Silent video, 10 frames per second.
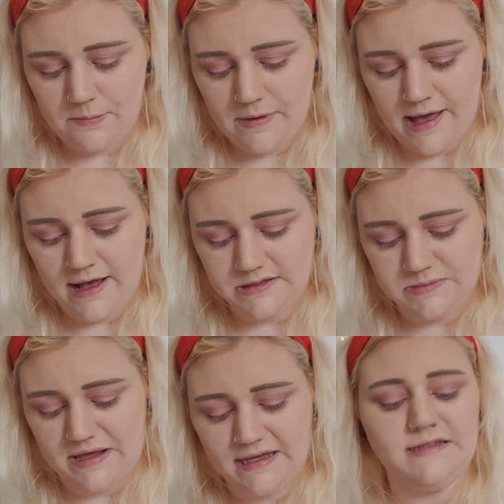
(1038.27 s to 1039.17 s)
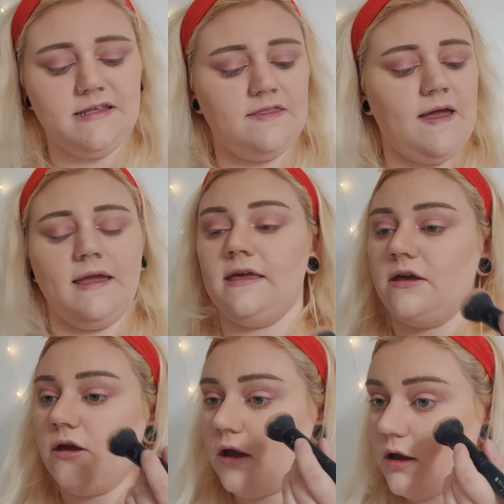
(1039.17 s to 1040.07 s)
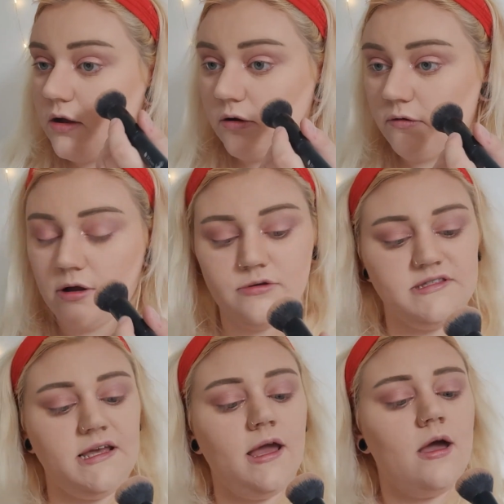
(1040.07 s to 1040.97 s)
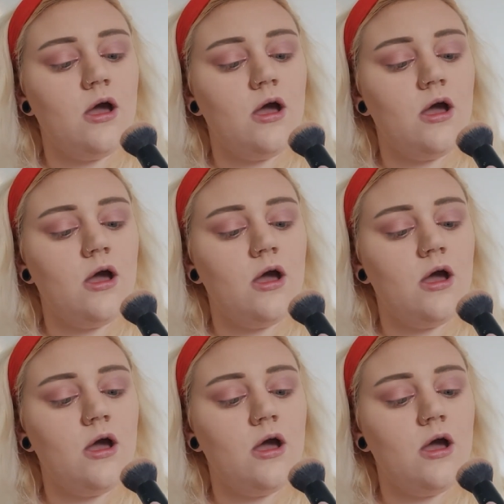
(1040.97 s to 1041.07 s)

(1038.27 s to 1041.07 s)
my housemate, so thank you, Rosie.